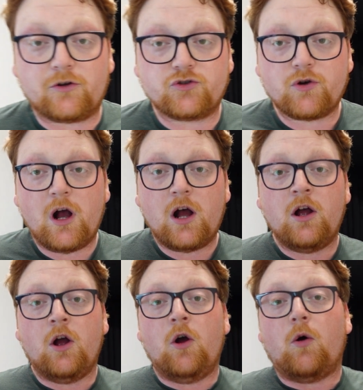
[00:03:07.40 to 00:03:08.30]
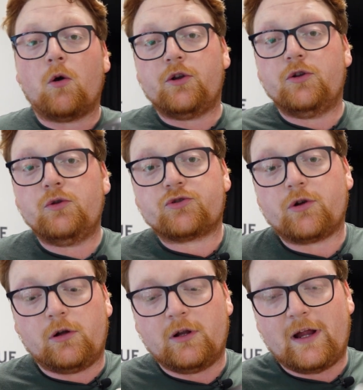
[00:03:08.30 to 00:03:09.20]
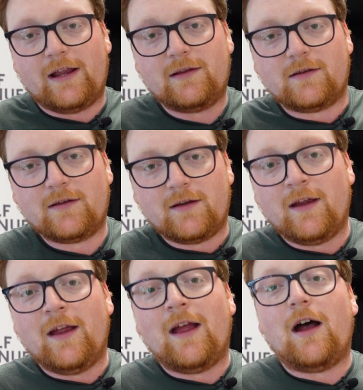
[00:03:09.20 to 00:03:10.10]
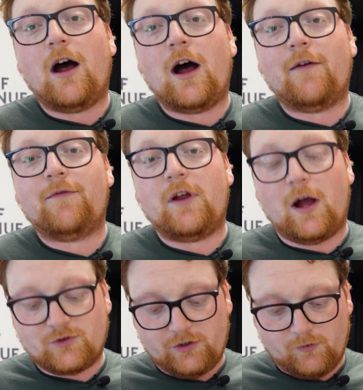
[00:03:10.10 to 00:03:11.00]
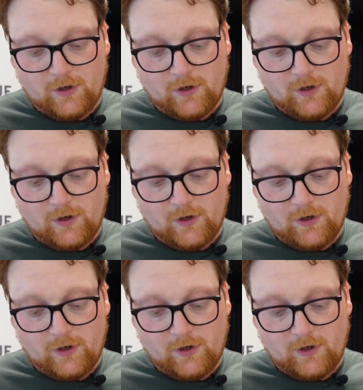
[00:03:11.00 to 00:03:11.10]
or draw or the neutral and the option you